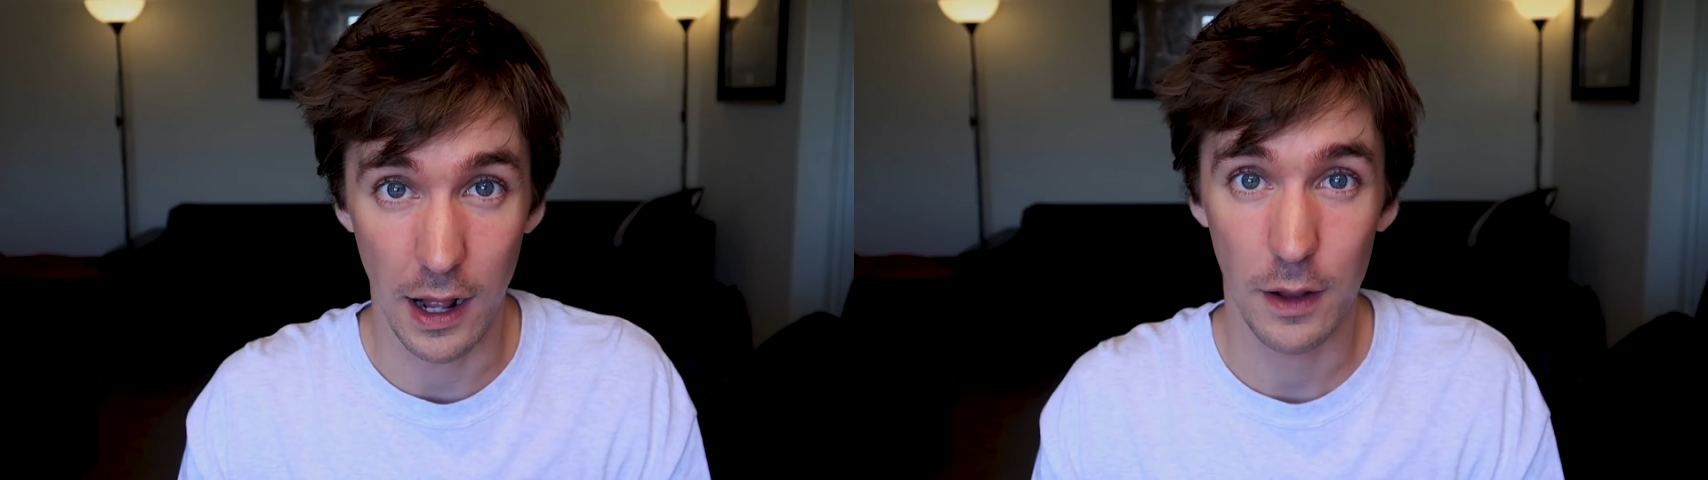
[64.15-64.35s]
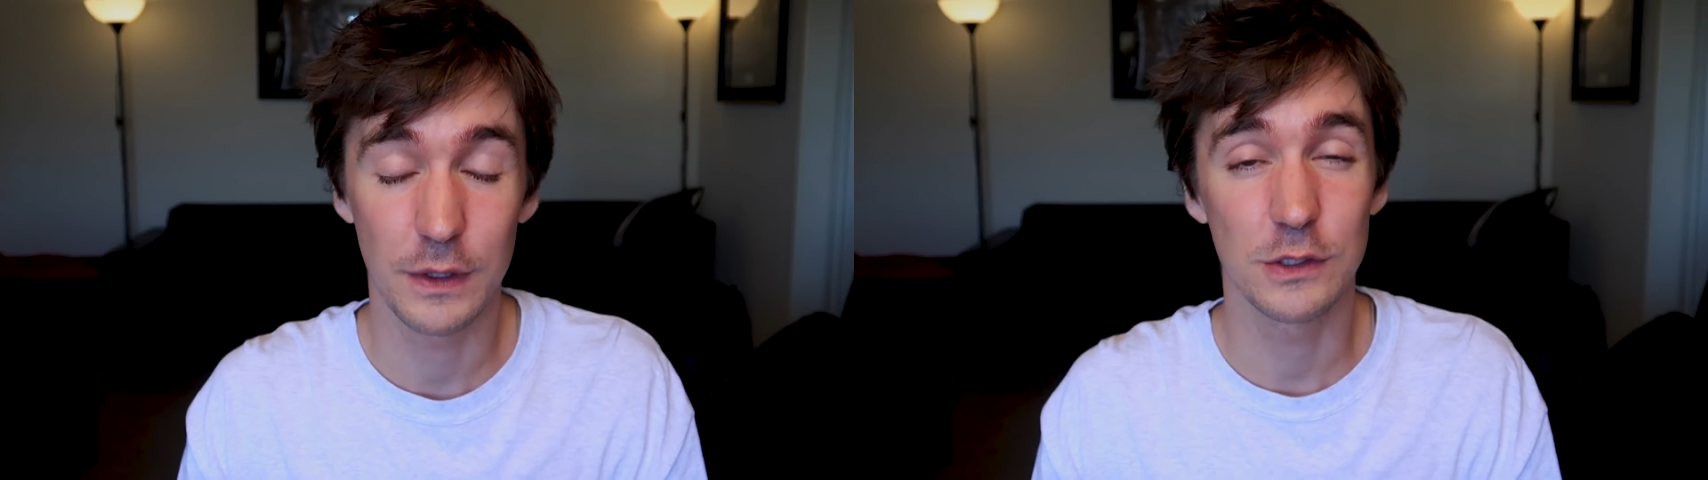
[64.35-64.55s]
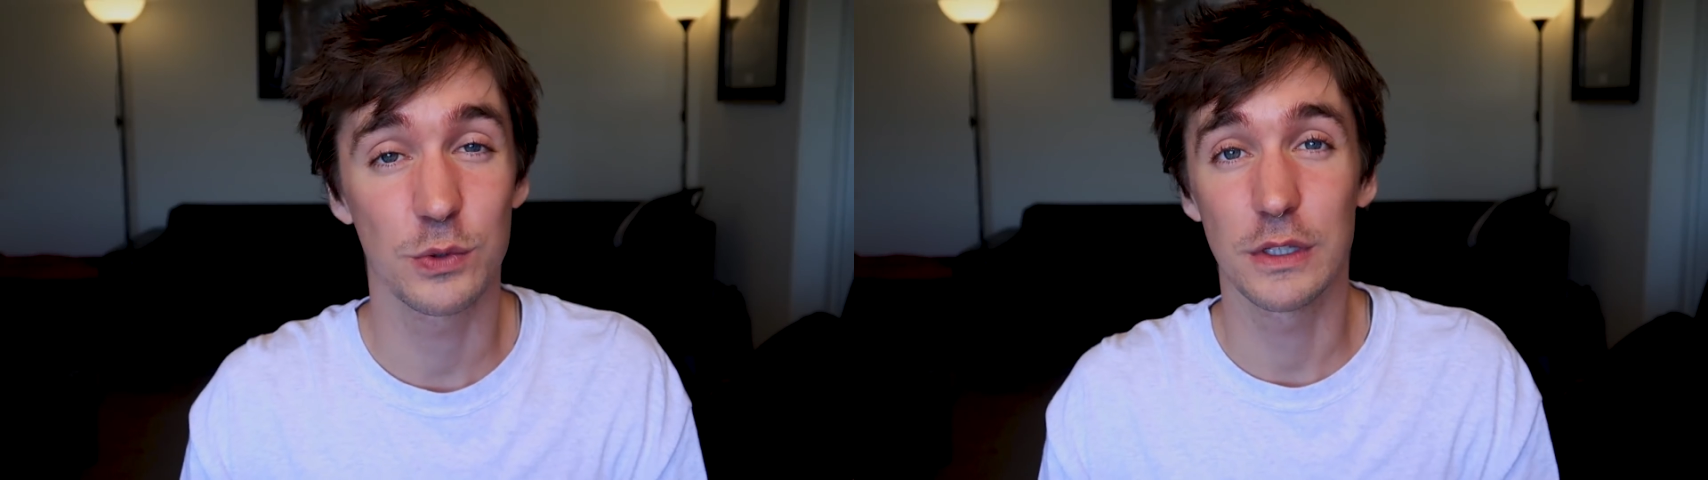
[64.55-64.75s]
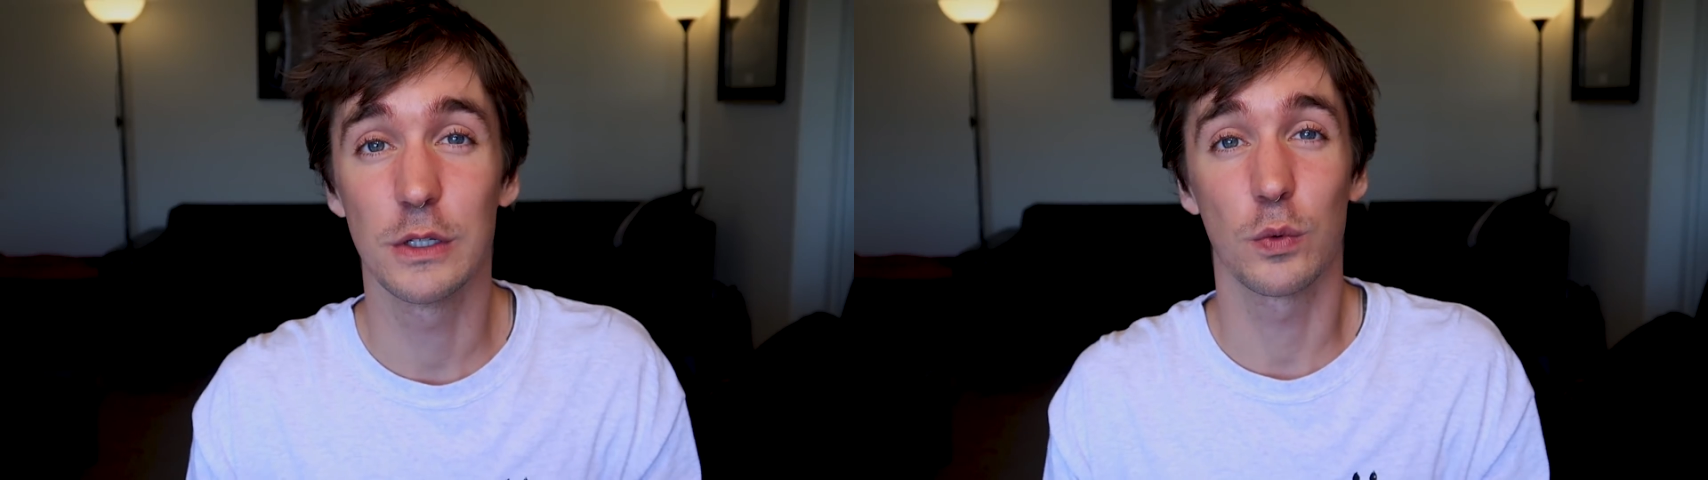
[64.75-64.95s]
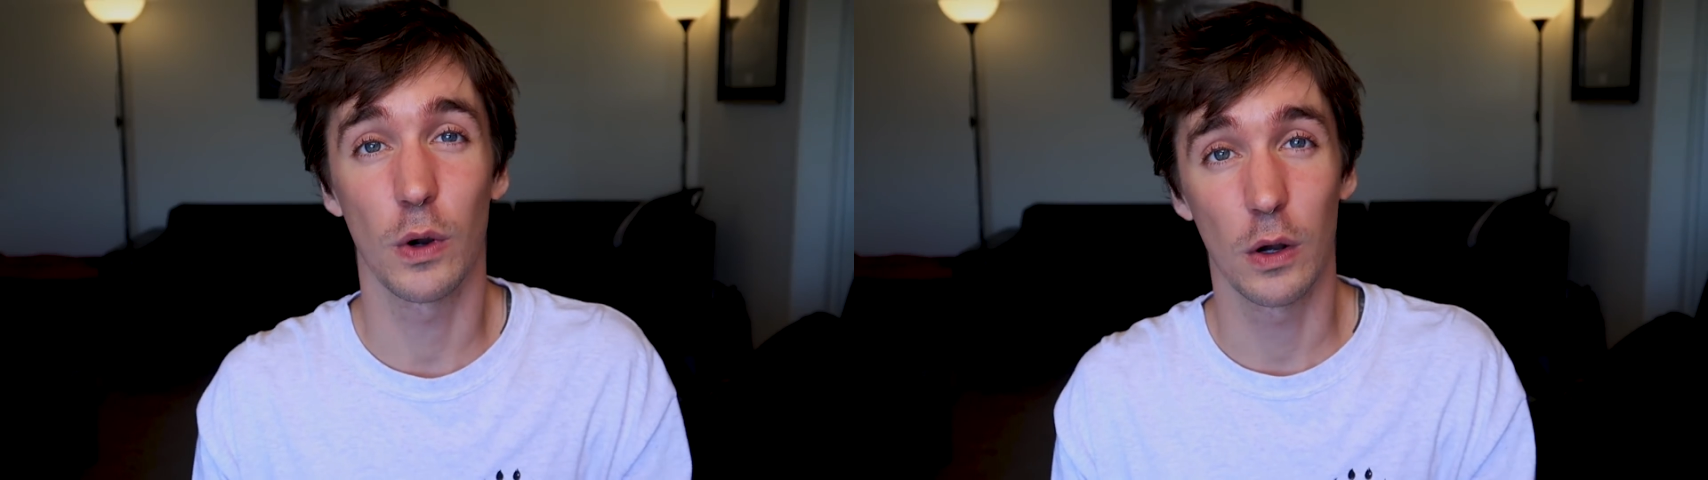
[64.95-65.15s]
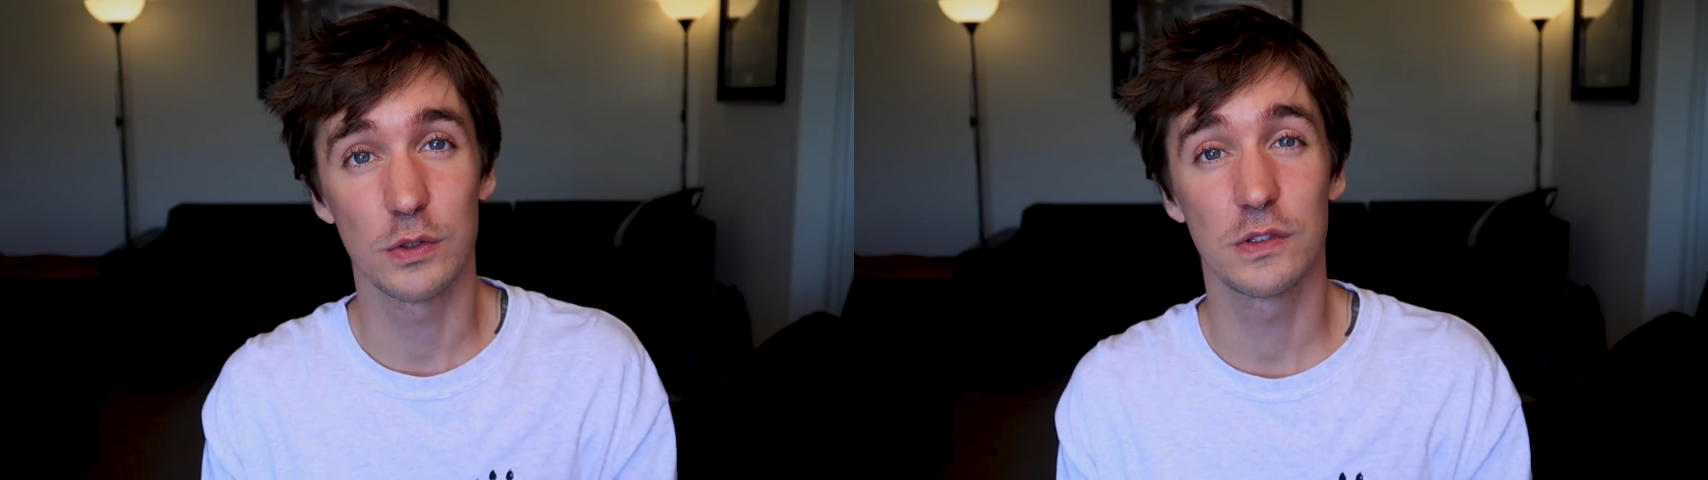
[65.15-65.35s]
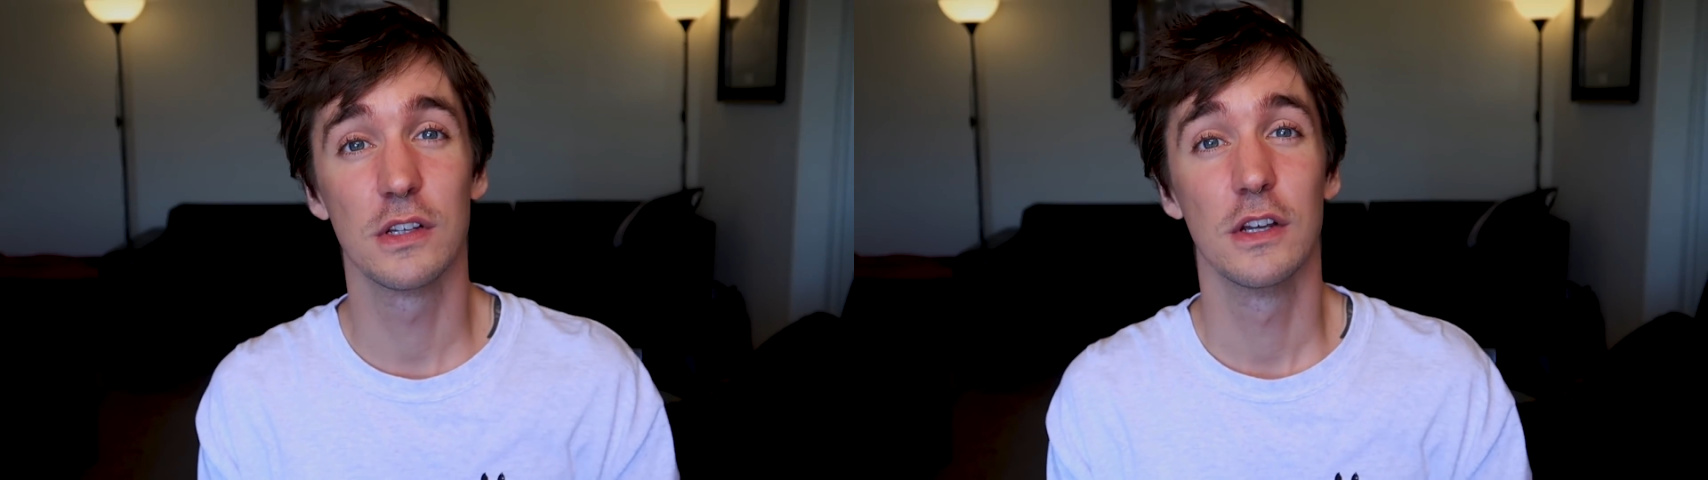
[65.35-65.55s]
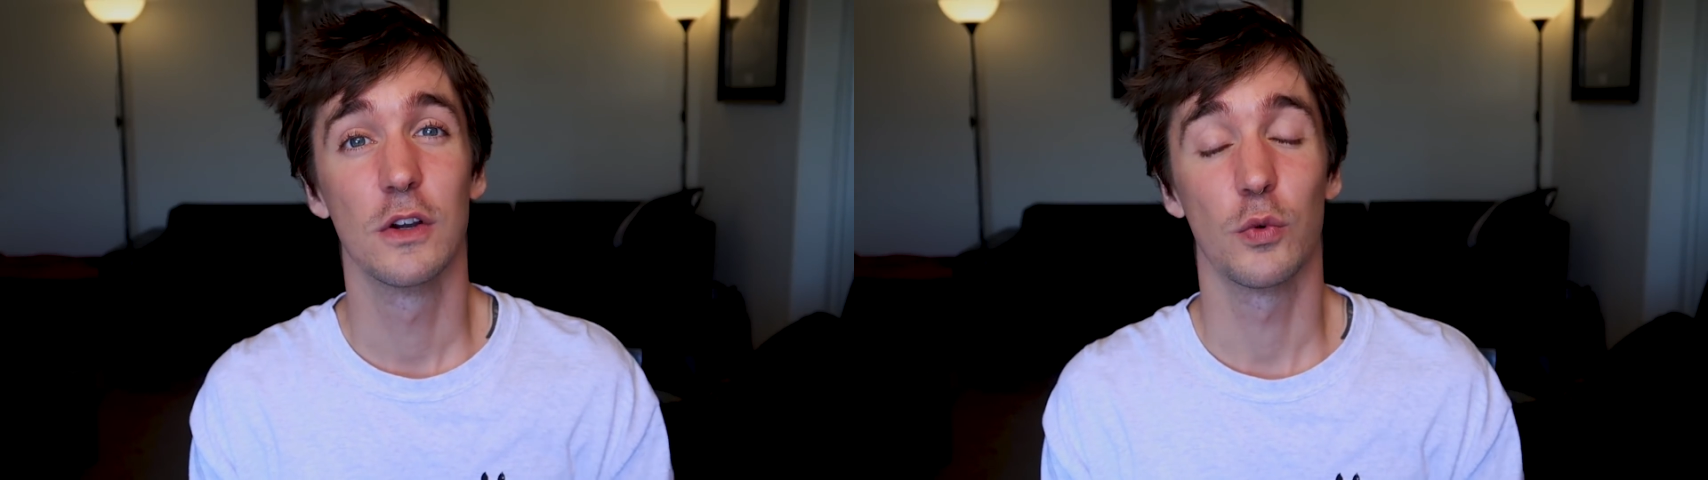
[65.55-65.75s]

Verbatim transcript: on these really gross,